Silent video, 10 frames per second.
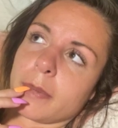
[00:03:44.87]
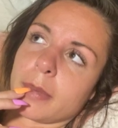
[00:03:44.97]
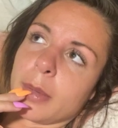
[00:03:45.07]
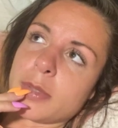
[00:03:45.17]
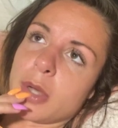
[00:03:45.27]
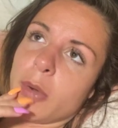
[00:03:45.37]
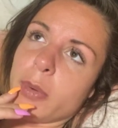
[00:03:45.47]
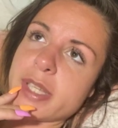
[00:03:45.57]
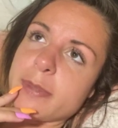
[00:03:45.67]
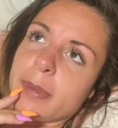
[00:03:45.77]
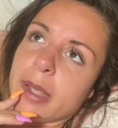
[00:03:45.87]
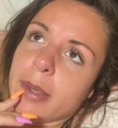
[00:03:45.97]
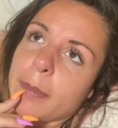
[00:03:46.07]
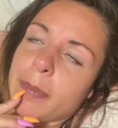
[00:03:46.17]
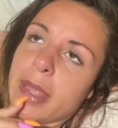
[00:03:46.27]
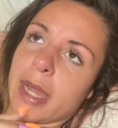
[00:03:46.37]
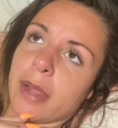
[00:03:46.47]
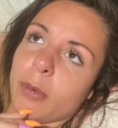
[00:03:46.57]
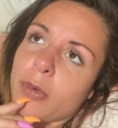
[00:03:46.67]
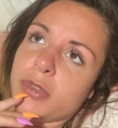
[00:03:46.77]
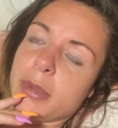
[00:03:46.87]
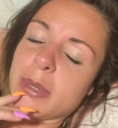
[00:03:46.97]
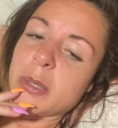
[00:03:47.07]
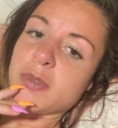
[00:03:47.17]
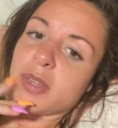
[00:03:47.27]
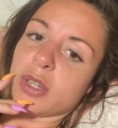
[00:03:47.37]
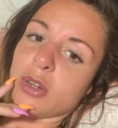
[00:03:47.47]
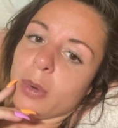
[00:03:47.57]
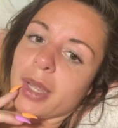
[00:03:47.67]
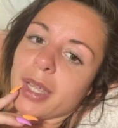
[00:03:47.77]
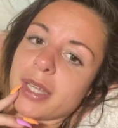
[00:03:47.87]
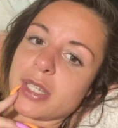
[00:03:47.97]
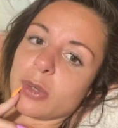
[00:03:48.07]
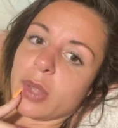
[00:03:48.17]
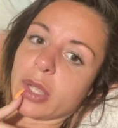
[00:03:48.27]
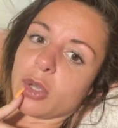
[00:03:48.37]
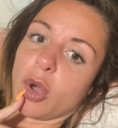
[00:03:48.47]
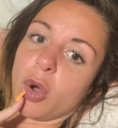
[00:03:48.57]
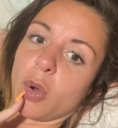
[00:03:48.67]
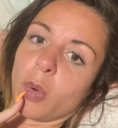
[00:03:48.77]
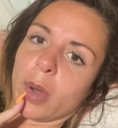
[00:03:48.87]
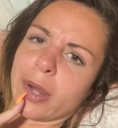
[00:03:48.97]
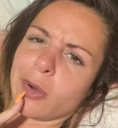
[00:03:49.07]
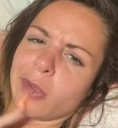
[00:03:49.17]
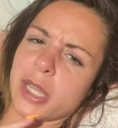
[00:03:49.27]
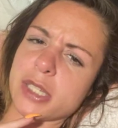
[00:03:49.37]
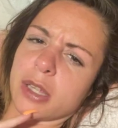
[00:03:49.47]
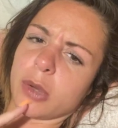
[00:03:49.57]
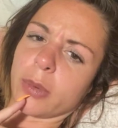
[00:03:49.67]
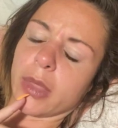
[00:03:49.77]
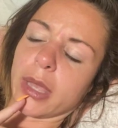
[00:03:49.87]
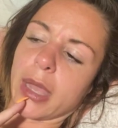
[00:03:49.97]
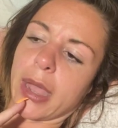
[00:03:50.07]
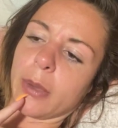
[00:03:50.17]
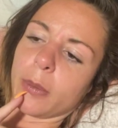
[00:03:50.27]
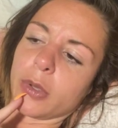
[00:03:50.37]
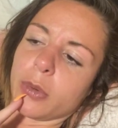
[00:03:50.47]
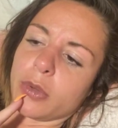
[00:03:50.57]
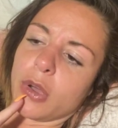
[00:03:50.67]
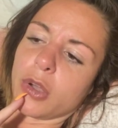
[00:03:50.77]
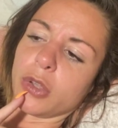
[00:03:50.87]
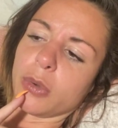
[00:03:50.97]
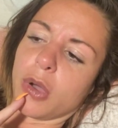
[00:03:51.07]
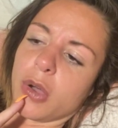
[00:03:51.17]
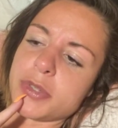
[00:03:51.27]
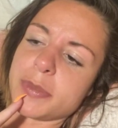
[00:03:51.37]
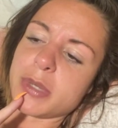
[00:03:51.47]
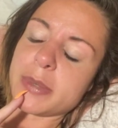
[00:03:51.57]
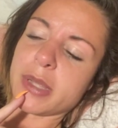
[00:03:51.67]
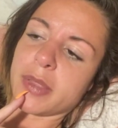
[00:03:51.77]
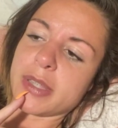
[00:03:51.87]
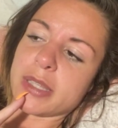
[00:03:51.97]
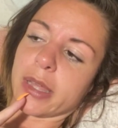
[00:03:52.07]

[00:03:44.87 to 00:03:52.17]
was always me. And it would sometimes feel annoying because you'd like go, I don't know, you guys can relate. You go sometimes on these